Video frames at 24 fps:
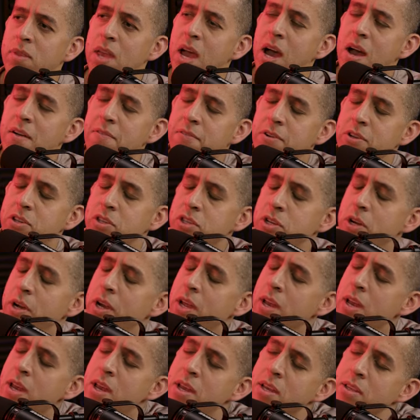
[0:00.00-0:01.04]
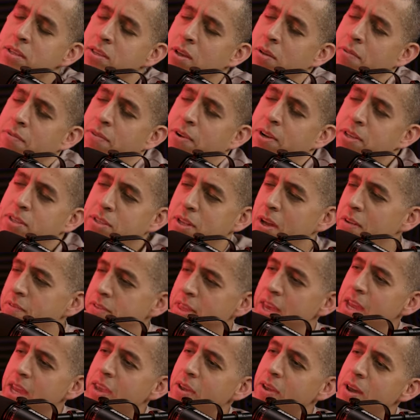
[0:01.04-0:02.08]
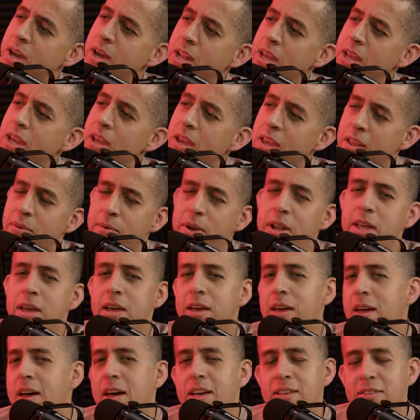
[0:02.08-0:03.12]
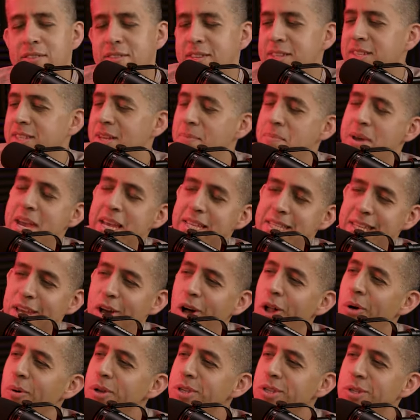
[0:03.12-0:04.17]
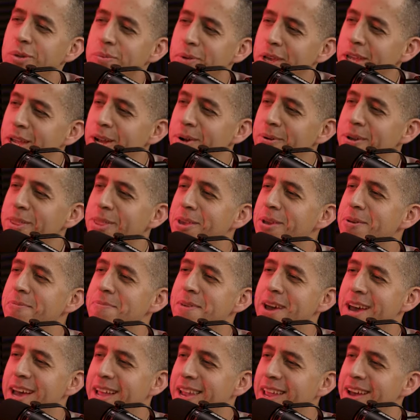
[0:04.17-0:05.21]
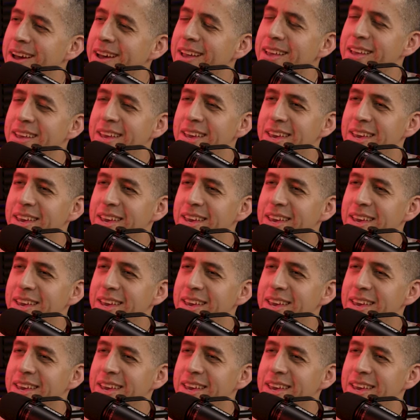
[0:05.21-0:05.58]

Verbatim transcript: Yeah, for sure. So first off, thank you, Andy. Really, it's amazing always to be here with you, man.